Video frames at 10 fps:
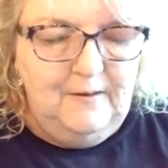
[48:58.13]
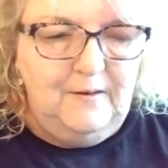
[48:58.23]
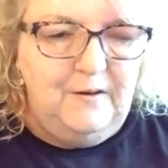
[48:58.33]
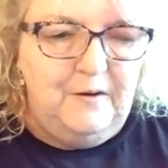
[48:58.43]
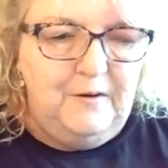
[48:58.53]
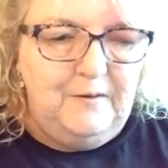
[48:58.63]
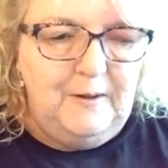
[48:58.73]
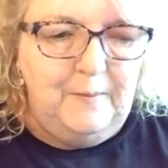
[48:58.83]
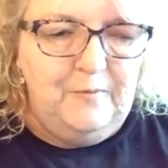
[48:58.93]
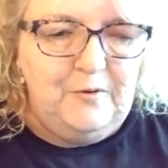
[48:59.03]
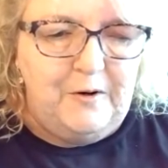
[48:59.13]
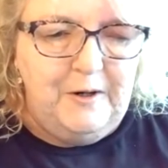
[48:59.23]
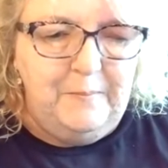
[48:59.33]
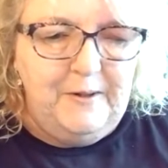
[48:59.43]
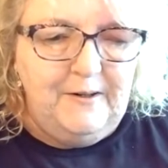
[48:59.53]
Oh, I'm
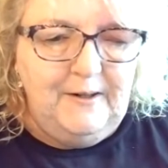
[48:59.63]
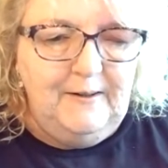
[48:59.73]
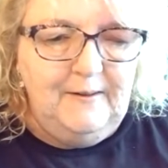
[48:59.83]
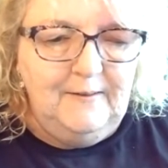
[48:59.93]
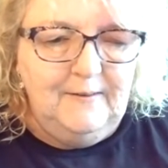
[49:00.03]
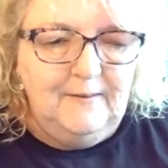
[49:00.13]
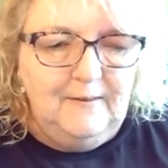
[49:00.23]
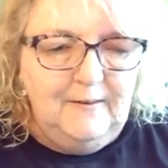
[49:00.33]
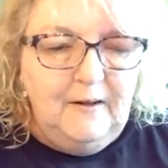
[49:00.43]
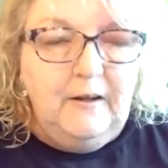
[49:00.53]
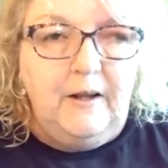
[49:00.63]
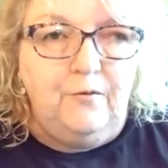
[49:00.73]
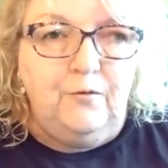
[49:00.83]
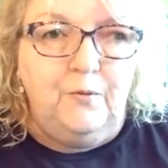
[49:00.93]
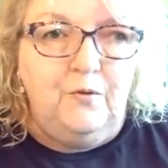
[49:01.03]
sorry, Mary.
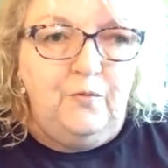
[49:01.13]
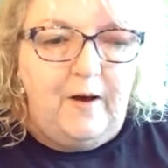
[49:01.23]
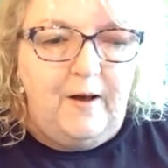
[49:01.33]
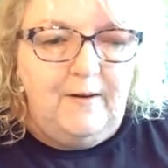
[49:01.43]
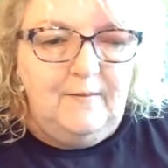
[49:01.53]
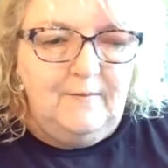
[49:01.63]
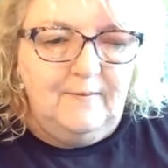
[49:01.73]
This was fun.